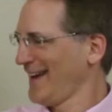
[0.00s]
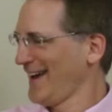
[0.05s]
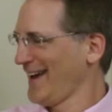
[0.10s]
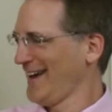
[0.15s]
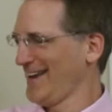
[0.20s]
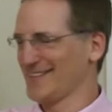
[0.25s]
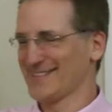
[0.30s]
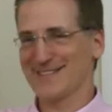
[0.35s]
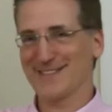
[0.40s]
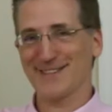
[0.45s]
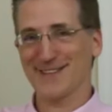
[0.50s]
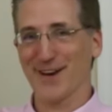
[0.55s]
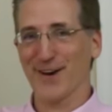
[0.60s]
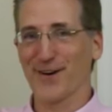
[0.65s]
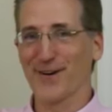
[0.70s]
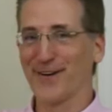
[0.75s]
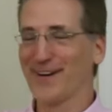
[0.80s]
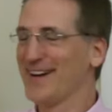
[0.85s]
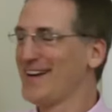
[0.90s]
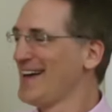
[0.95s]
and
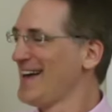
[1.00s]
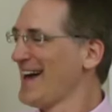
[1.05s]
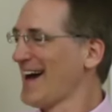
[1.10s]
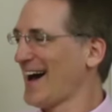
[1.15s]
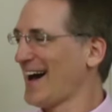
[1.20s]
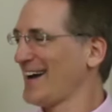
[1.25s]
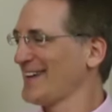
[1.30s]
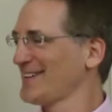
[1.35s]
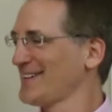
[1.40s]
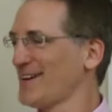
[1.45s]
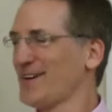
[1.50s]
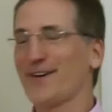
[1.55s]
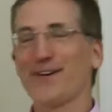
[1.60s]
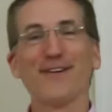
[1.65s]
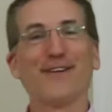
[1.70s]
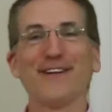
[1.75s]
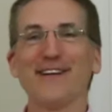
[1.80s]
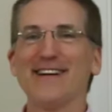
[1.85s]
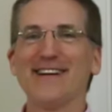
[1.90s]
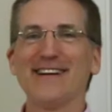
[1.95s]
so I
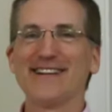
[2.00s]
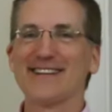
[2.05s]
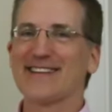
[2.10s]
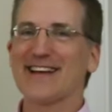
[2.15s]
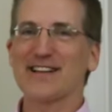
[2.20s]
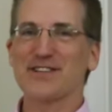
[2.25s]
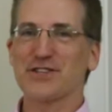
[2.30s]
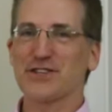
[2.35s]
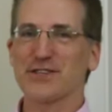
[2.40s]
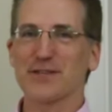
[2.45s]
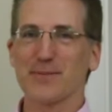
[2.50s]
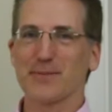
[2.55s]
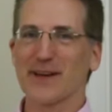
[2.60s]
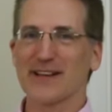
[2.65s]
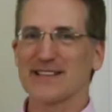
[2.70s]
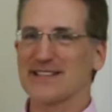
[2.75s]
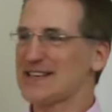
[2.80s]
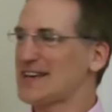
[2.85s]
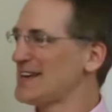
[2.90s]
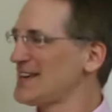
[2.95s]
know that's just a
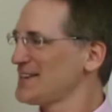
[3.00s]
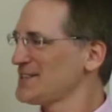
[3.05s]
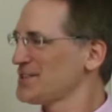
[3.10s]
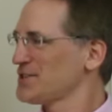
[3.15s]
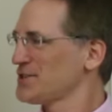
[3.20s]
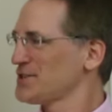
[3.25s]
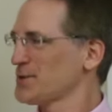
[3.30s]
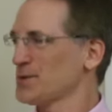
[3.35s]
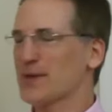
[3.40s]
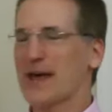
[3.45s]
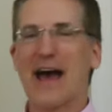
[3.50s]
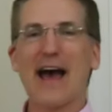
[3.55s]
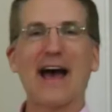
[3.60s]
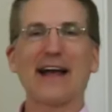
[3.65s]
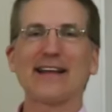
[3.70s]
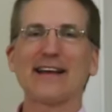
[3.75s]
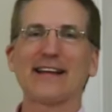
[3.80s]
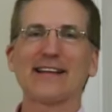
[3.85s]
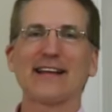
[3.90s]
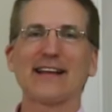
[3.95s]
big tease to do
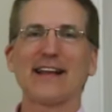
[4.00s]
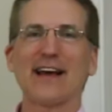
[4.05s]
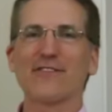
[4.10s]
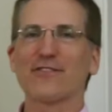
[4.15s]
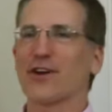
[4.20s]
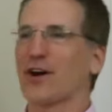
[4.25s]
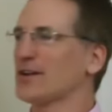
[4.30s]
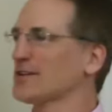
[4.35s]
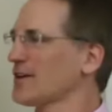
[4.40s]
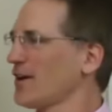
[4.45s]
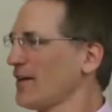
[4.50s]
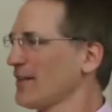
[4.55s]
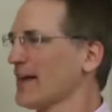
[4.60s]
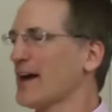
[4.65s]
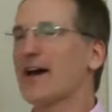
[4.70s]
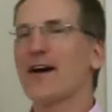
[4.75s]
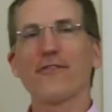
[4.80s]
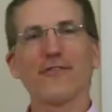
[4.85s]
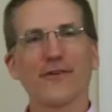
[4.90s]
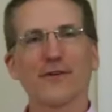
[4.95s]
that, and then I've gone to all
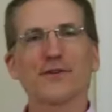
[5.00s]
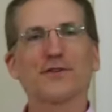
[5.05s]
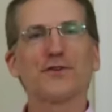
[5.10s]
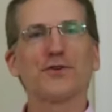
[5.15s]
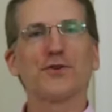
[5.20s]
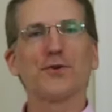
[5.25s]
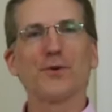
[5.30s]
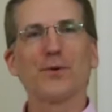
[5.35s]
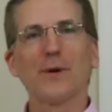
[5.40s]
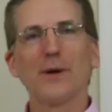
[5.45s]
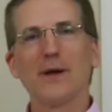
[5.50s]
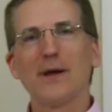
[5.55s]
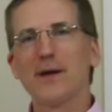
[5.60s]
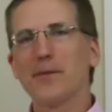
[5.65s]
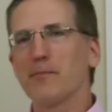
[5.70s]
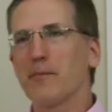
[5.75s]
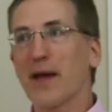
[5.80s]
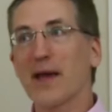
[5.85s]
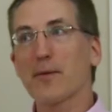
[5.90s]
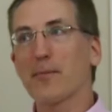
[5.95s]
that effort to
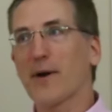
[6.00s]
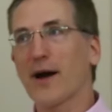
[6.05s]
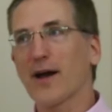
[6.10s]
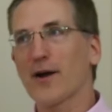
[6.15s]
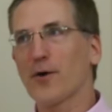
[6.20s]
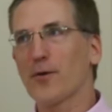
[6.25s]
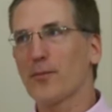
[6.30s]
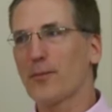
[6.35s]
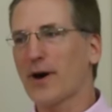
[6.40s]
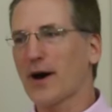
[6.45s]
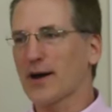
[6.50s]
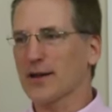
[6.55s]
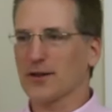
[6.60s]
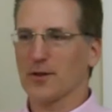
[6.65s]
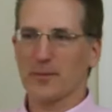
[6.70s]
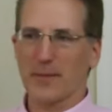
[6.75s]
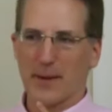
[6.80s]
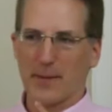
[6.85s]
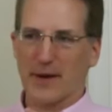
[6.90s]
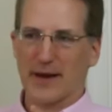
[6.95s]
make my own bottle.
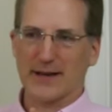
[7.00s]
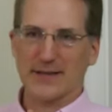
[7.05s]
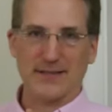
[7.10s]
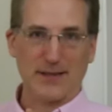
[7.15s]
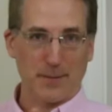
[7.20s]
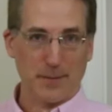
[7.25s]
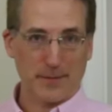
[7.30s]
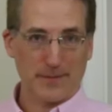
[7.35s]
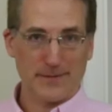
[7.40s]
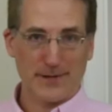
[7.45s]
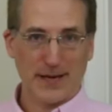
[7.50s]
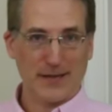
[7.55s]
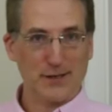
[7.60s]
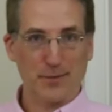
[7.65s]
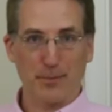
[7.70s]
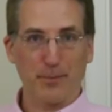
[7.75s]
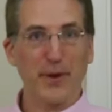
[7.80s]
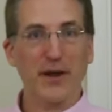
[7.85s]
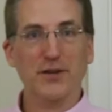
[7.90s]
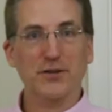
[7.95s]
Maybe I can take
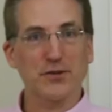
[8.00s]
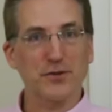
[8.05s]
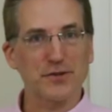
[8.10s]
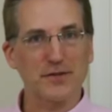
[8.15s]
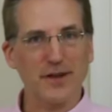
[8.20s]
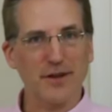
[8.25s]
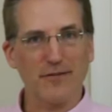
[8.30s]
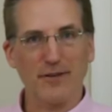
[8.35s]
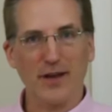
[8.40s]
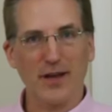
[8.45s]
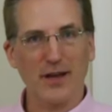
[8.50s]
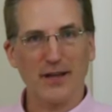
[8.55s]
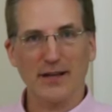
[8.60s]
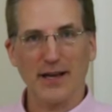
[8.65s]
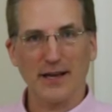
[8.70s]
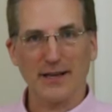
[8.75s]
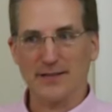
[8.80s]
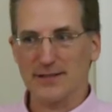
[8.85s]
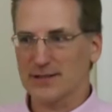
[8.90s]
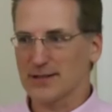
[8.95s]
some pictures of it
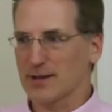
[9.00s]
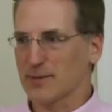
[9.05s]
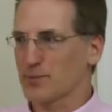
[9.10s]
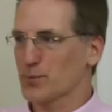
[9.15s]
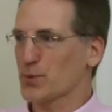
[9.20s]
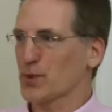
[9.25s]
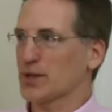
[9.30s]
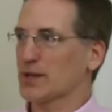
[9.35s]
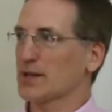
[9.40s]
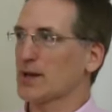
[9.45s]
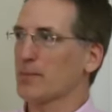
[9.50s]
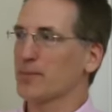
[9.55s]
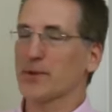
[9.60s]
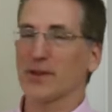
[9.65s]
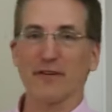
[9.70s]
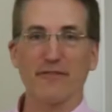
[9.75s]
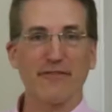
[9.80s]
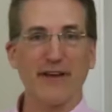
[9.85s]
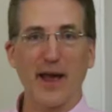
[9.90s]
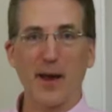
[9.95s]
and put it up in
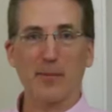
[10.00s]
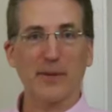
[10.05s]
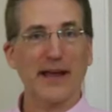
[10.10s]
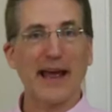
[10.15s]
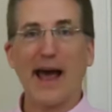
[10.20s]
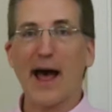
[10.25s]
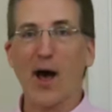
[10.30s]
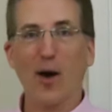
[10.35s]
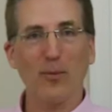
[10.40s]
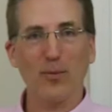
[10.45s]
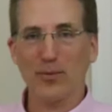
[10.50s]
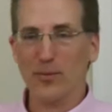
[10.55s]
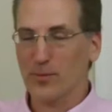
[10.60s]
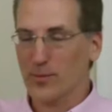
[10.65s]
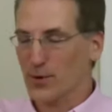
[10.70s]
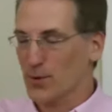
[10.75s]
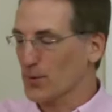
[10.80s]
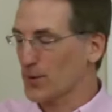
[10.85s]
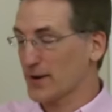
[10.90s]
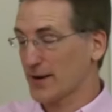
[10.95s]
the family album
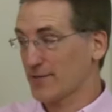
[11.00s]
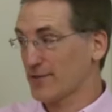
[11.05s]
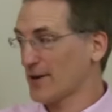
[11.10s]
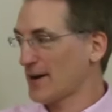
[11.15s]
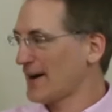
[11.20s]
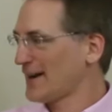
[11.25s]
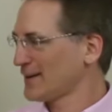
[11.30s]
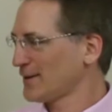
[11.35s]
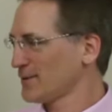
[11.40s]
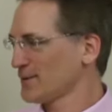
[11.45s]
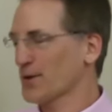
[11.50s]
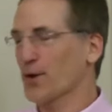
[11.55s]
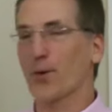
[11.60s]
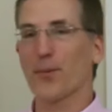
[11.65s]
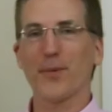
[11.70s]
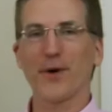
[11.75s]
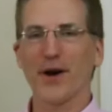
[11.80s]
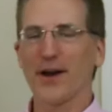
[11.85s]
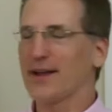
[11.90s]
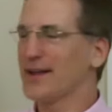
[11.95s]
or whatever, I don't know,
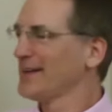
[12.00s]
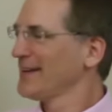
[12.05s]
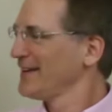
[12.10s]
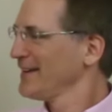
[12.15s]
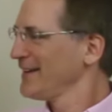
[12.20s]
but